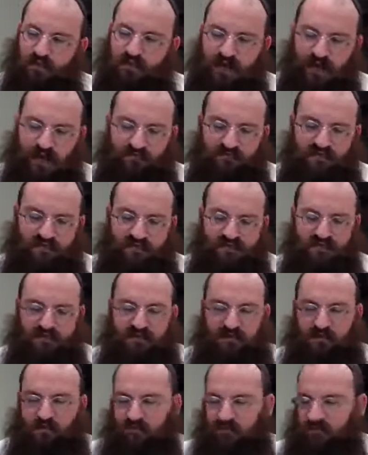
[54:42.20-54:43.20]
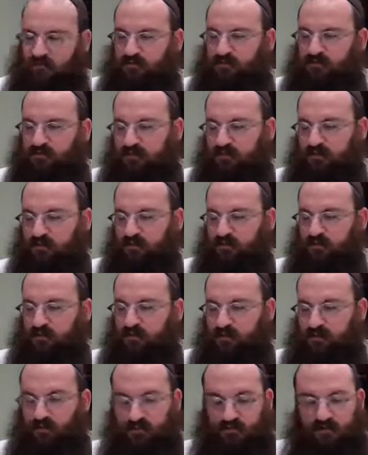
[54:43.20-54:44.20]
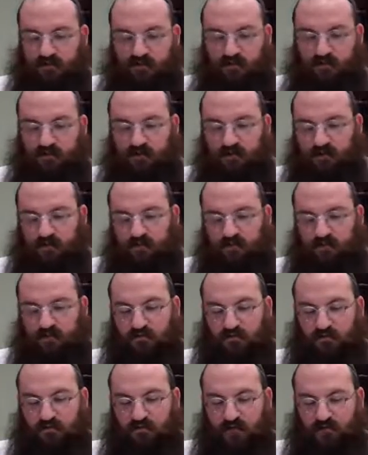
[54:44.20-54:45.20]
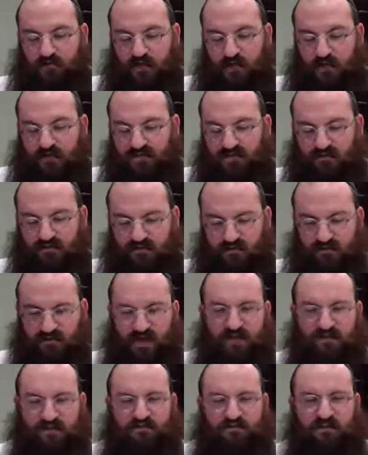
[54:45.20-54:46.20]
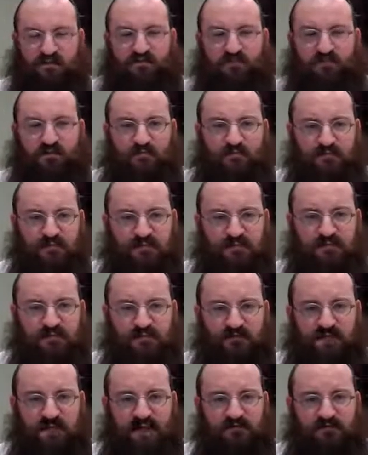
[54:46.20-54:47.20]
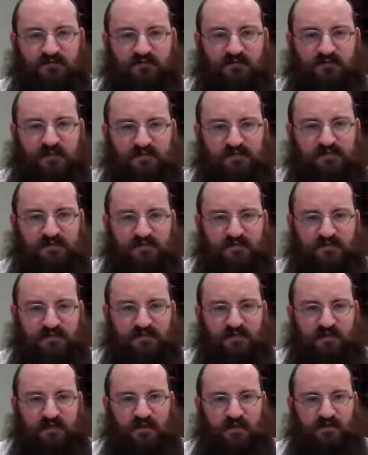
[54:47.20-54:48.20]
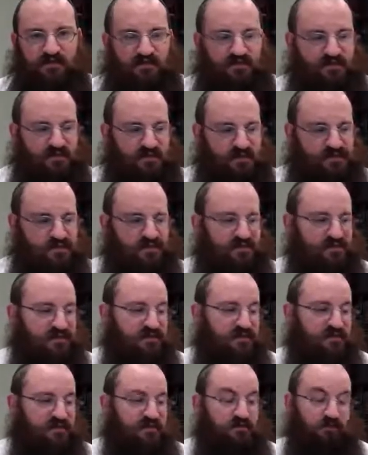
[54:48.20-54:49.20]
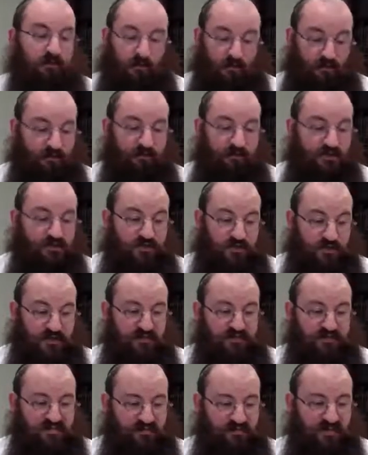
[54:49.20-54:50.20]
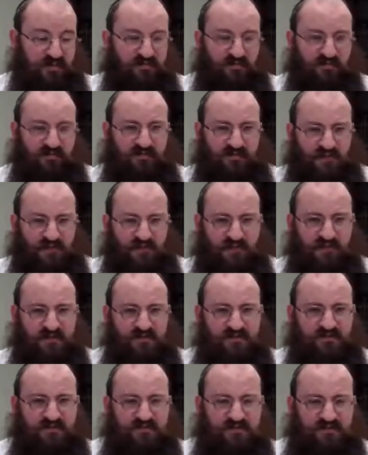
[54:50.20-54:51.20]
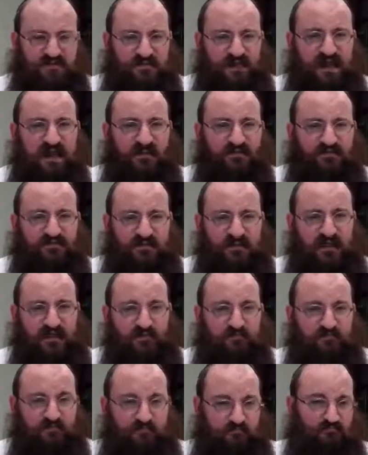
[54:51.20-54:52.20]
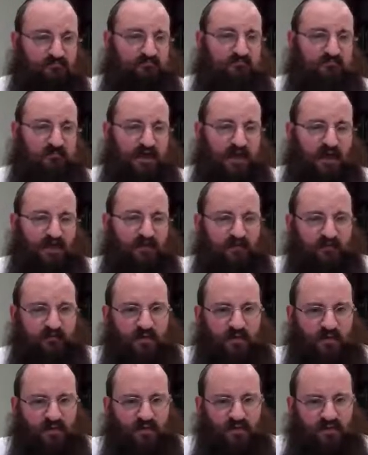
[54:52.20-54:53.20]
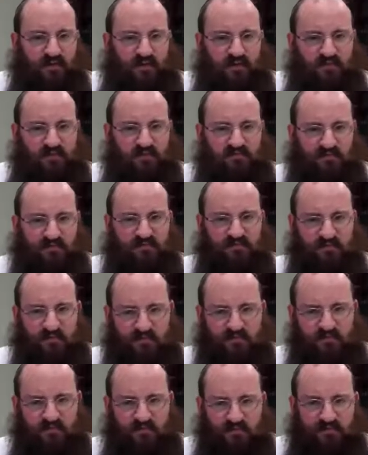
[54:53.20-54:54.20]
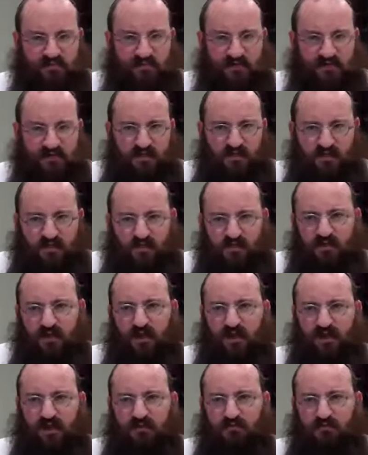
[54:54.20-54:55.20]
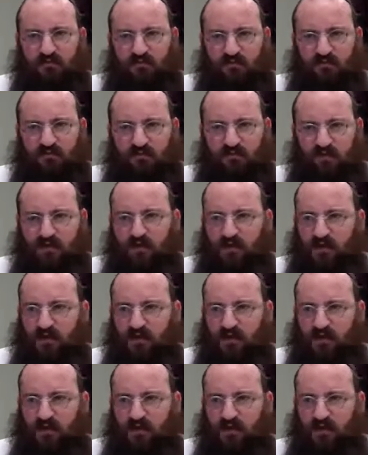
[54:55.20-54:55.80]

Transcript: Obviously, it is for the benefit of the prince not to listen to this although she is a member of the king's staff now, hired by the king and given a special mission by the king to